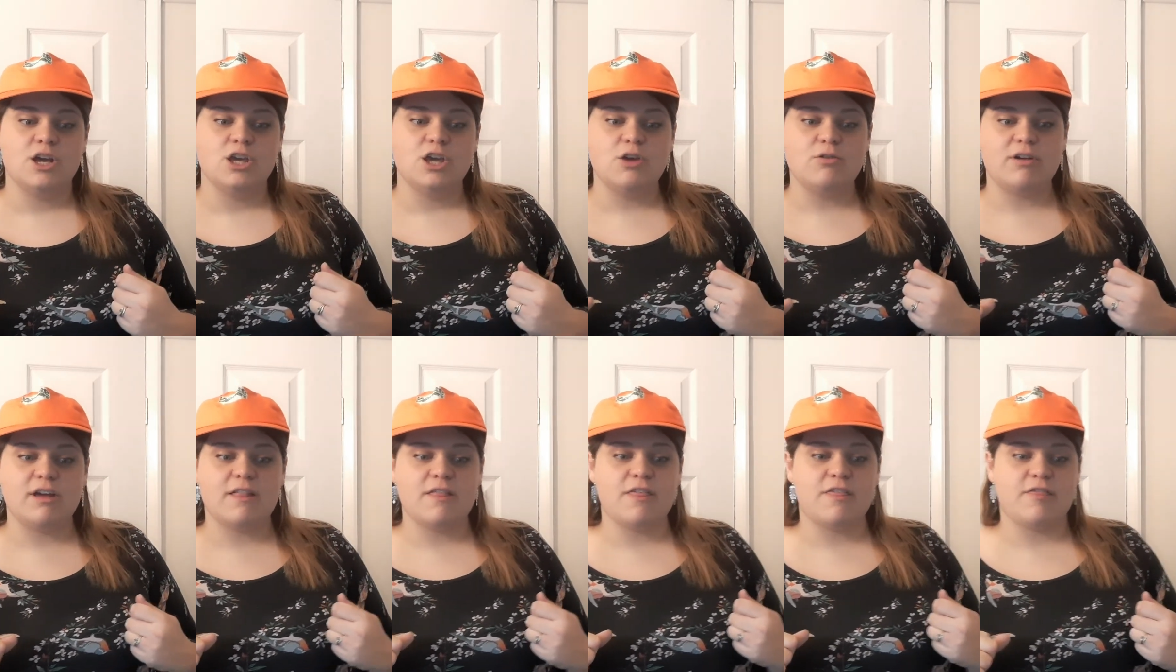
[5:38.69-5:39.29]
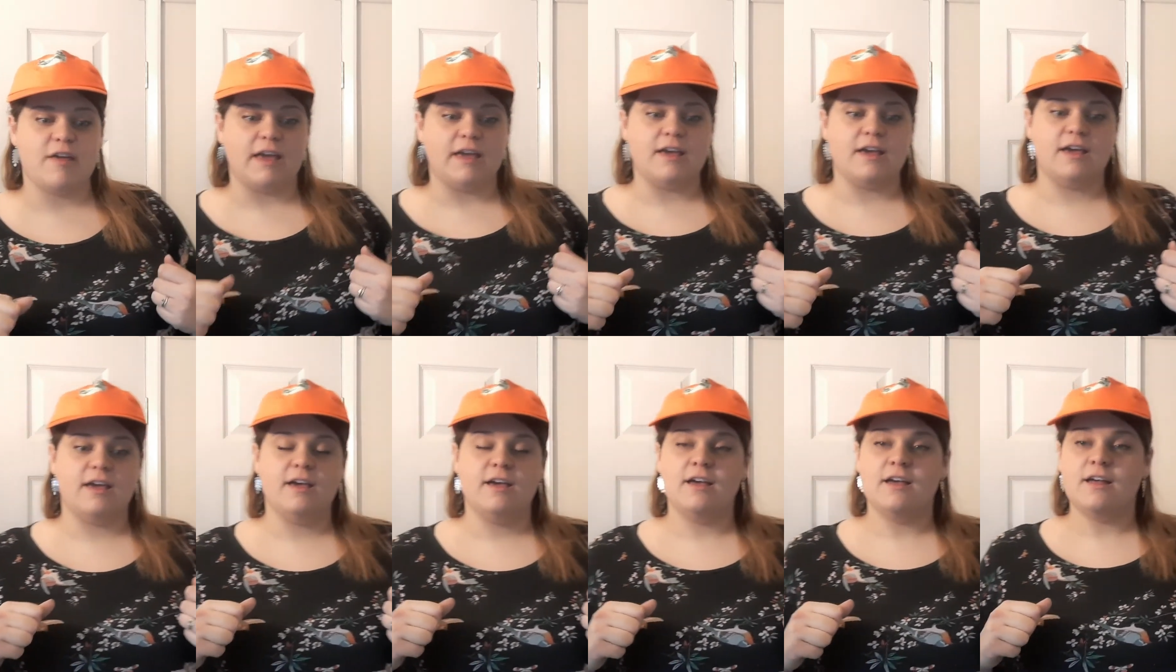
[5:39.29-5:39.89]
you can
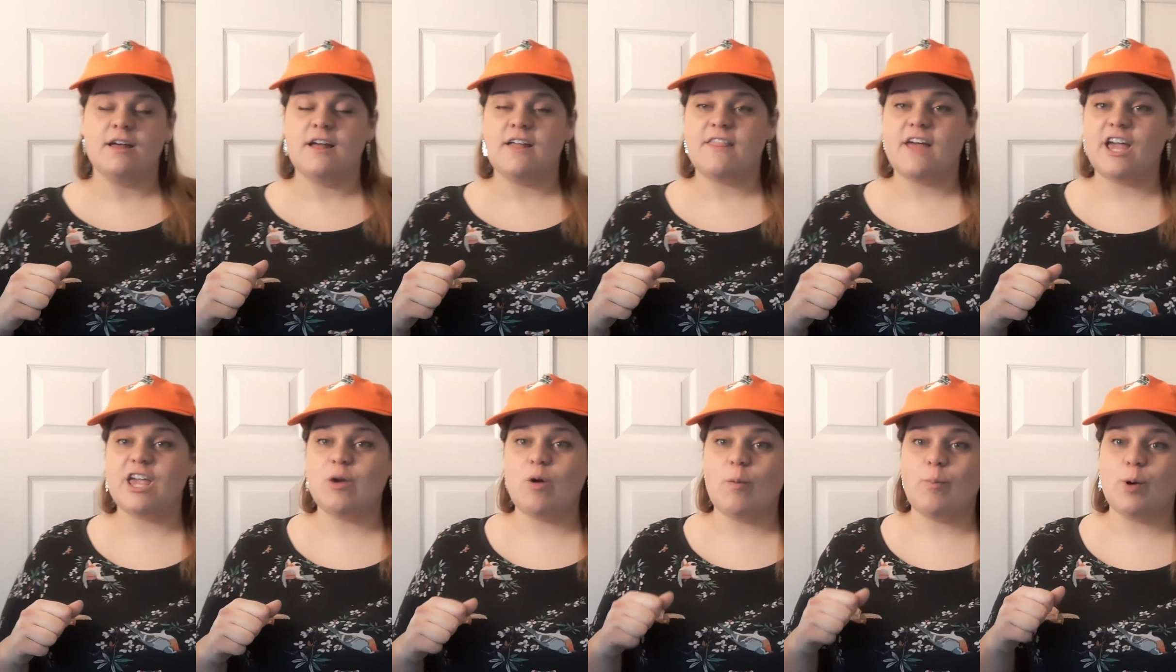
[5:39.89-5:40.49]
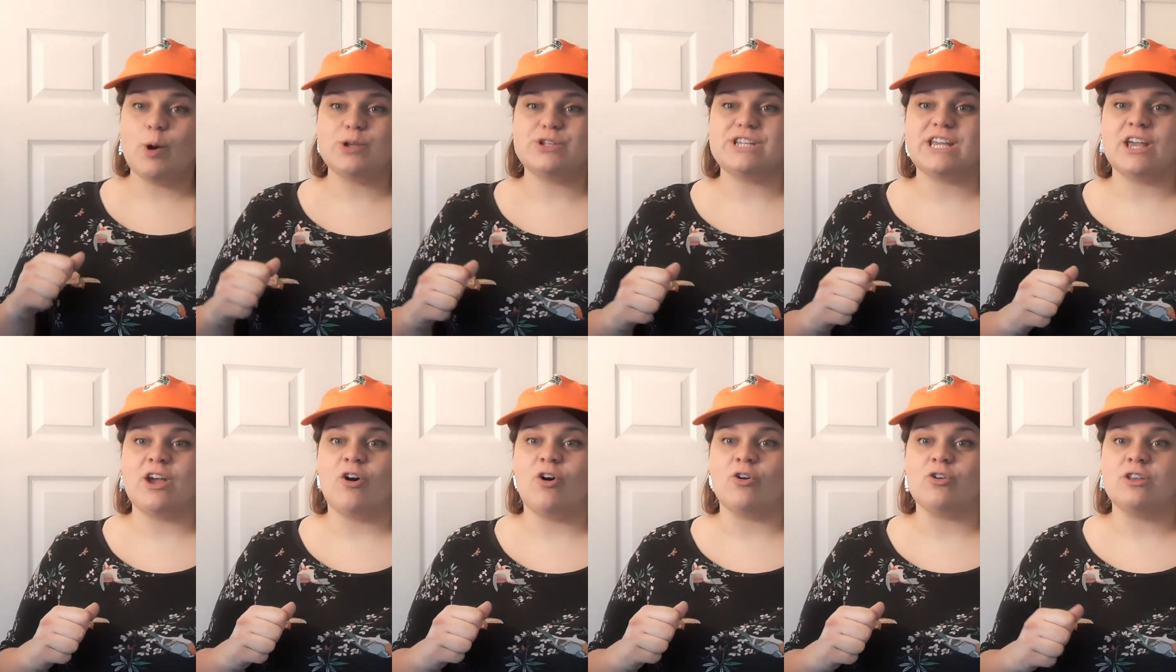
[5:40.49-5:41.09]
think that you are
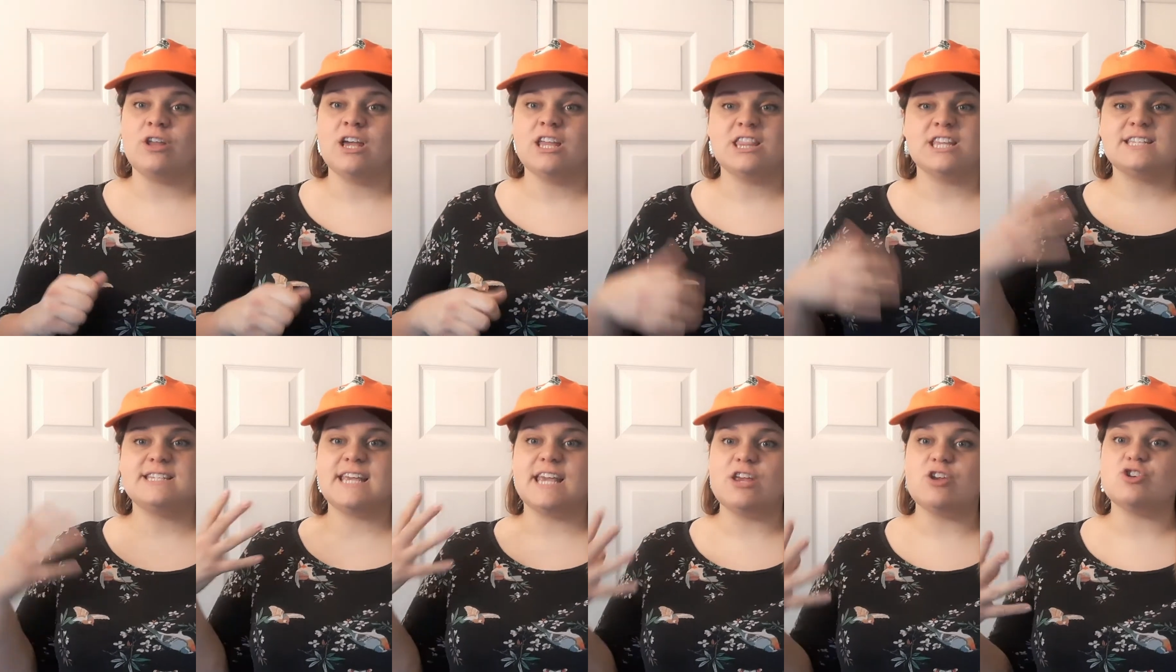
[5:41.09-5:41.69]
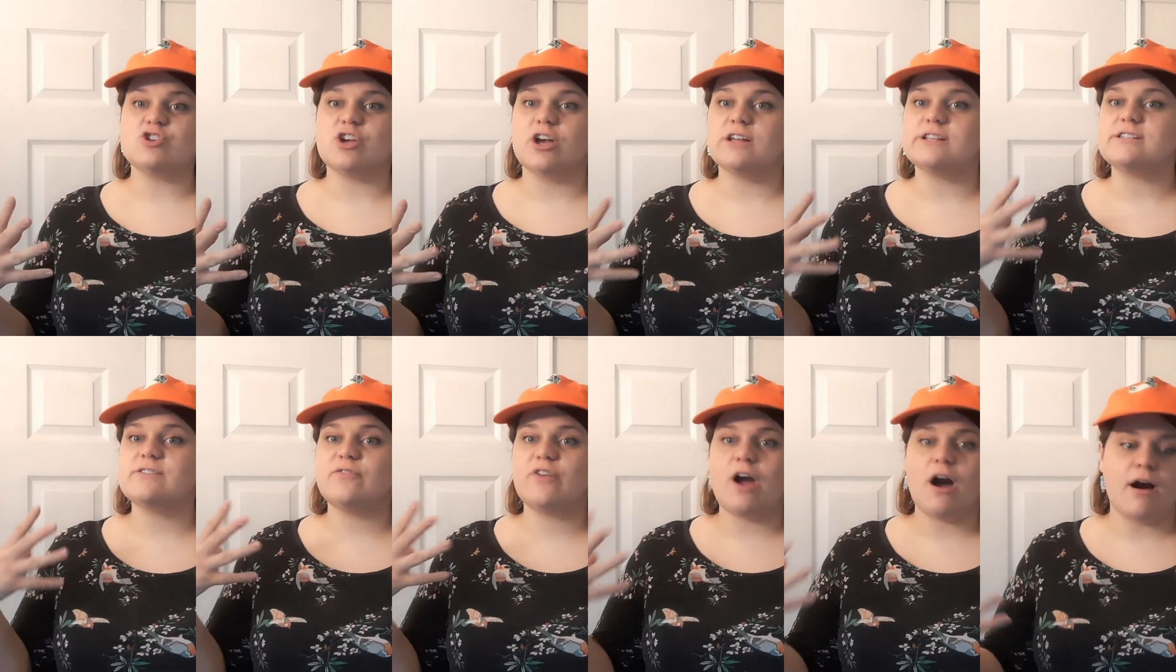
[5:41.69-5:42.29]
putting on the
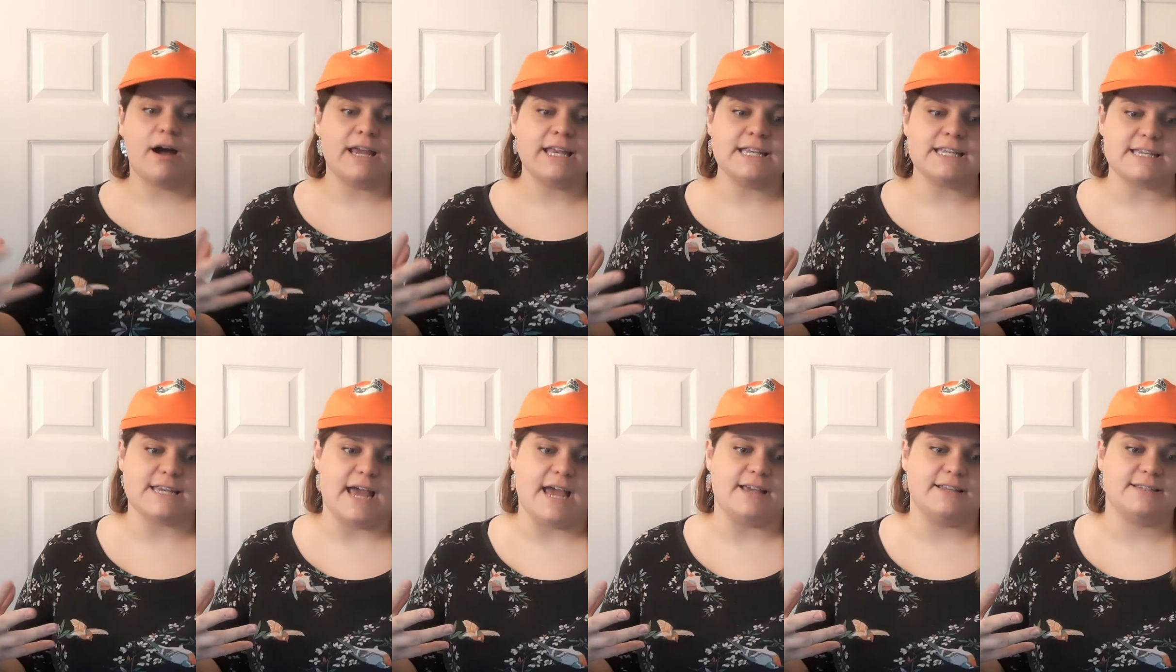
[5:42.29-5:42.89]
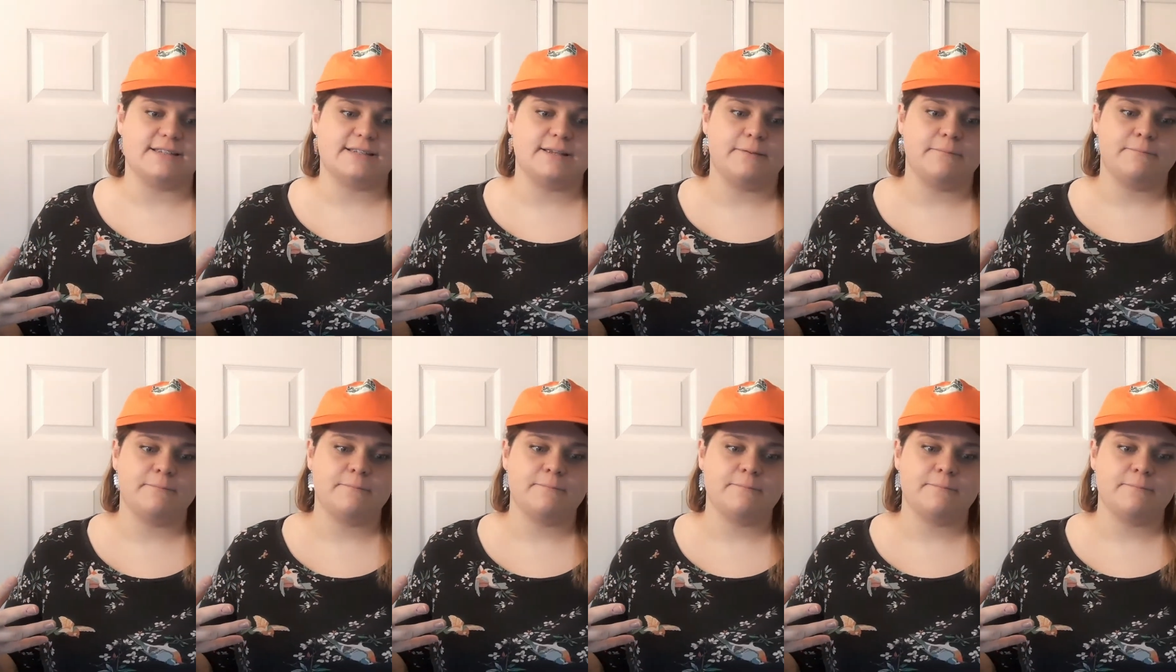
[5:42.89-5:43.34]
t-shirt of kindness.